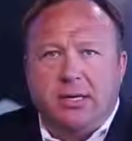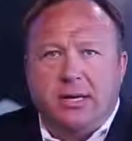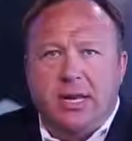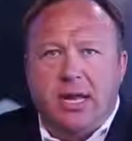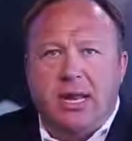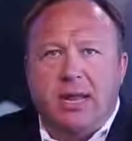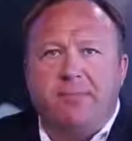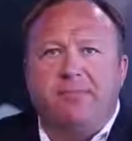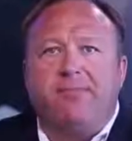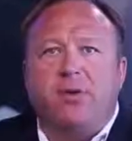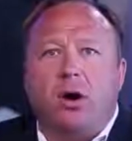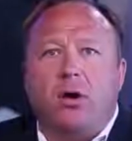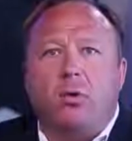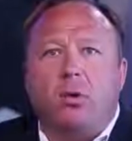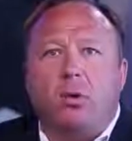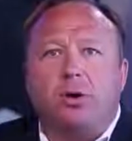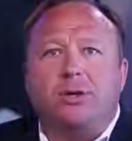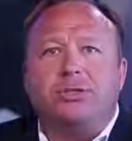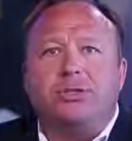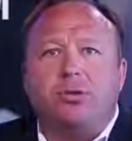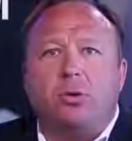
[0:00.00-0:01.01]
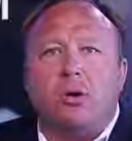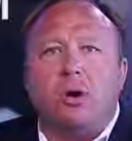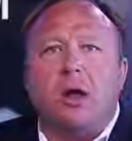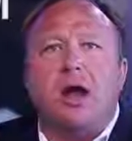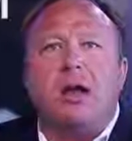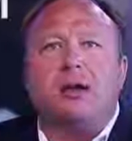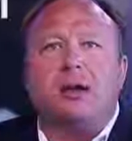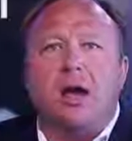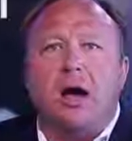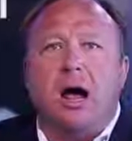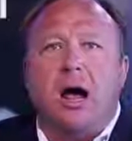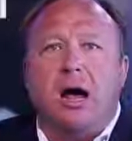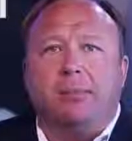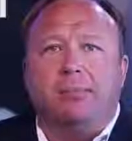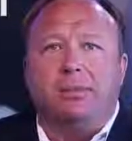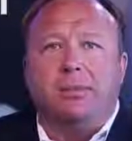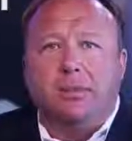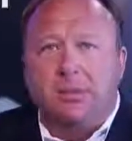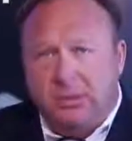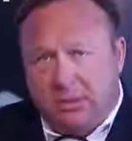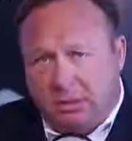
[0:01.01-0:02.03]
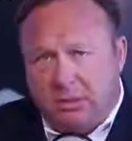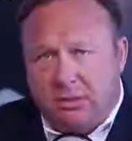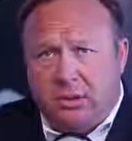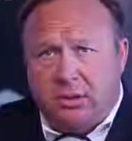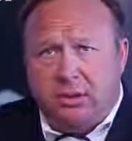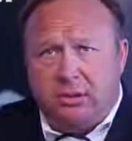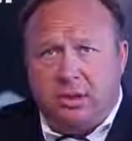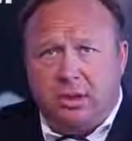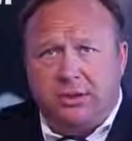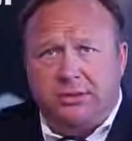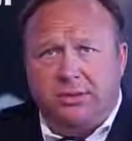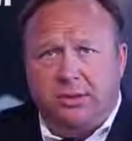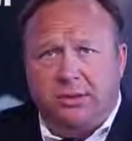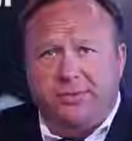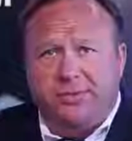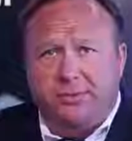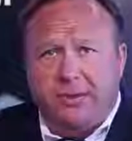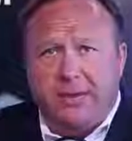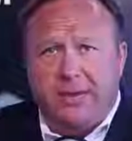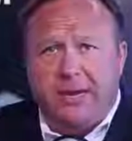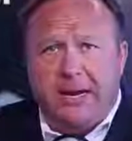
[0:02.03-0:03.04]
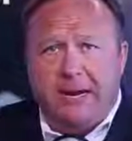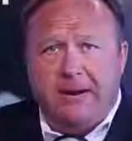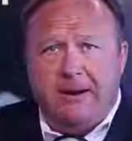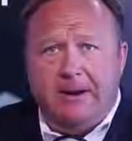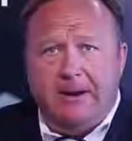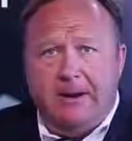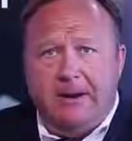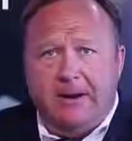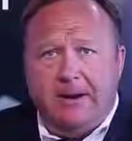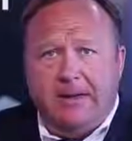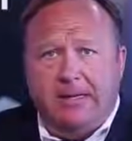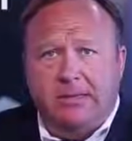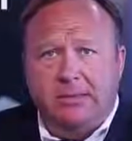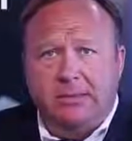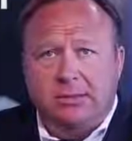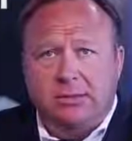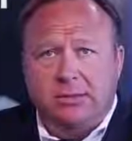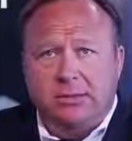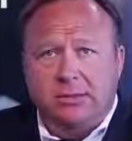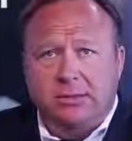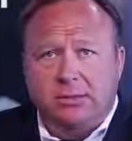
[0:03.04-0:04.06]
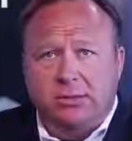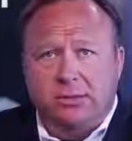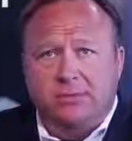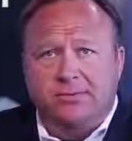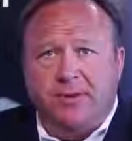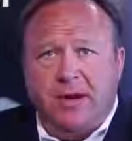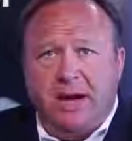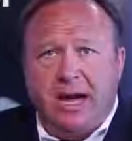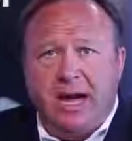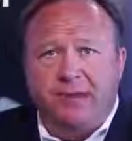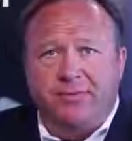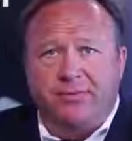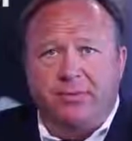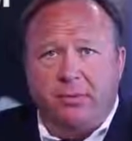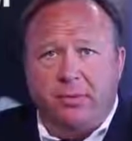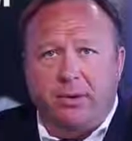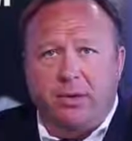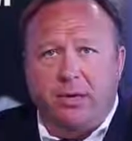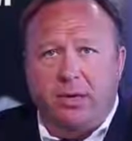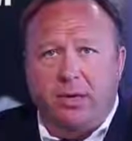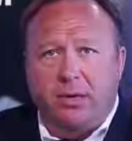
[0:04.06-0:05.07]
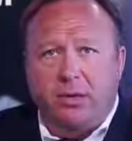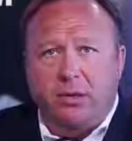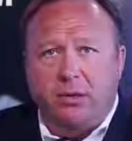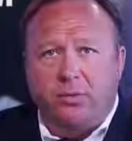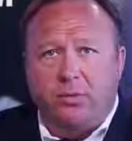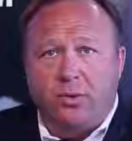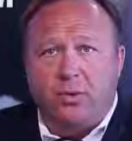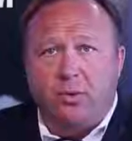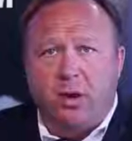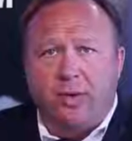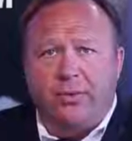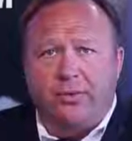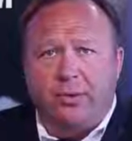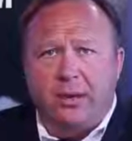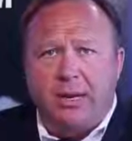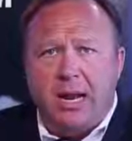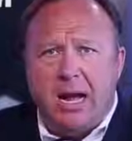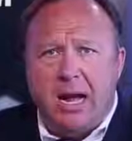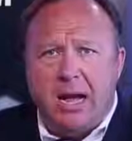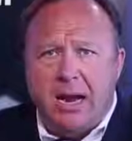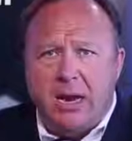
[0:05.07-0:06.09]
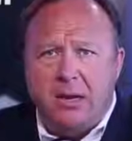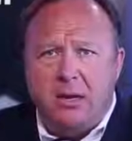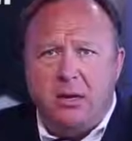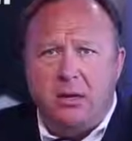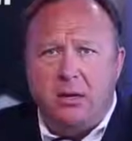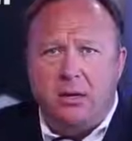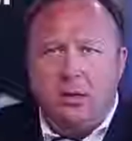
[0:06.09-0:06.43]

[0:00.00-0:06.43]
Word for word: at InfoWarsStore.com or call toll free 888 253 3139.